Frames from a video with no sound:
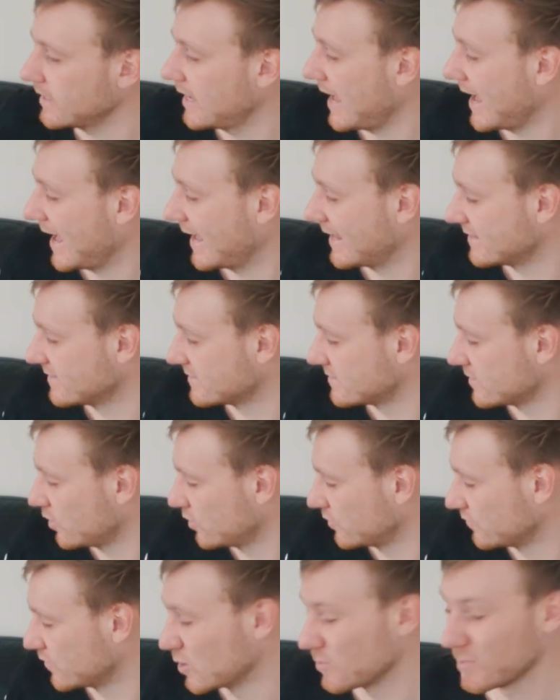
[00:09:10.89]
And
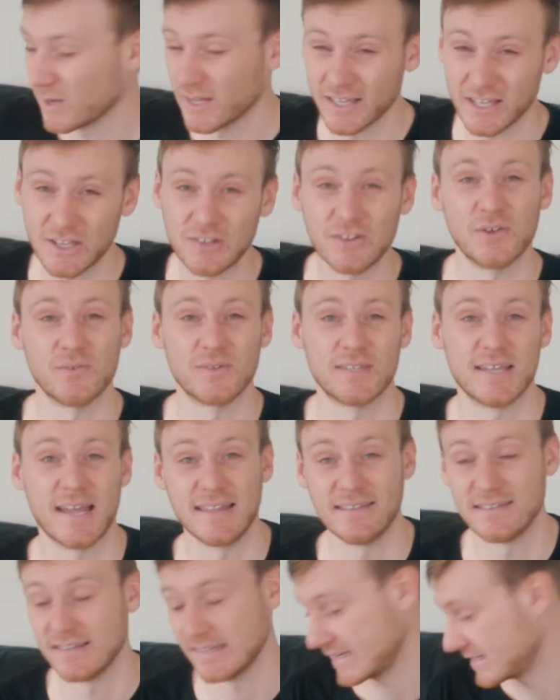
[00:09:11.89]
on a road bike, you don't
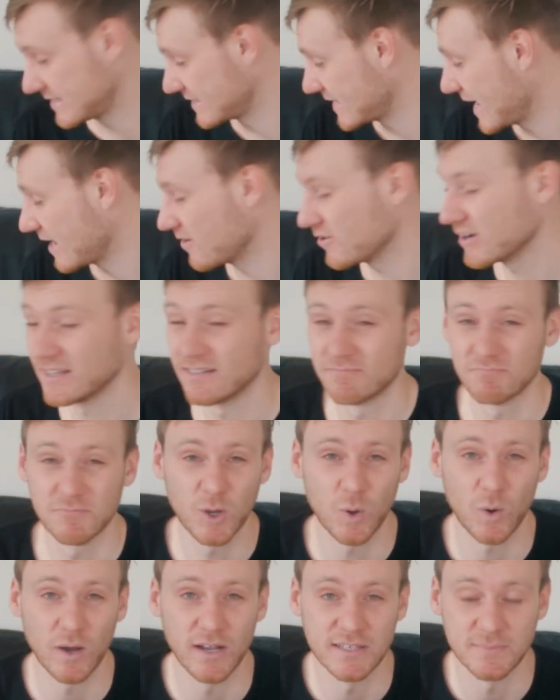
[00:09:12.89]
tend to need to carry
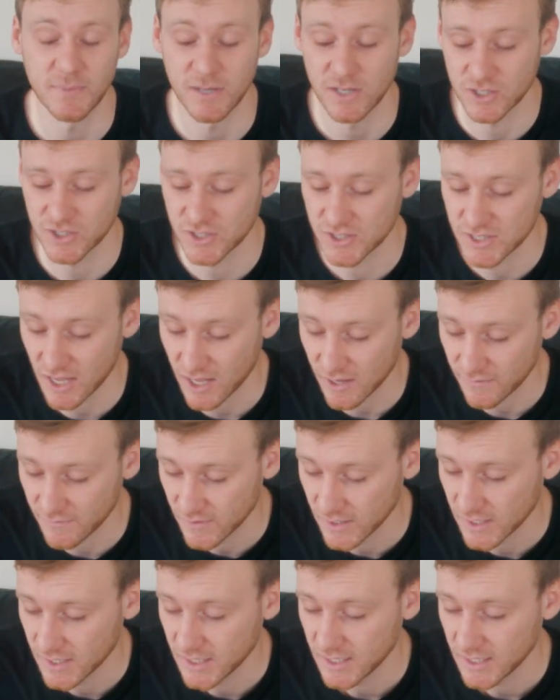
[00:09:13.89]
quite as much stuff.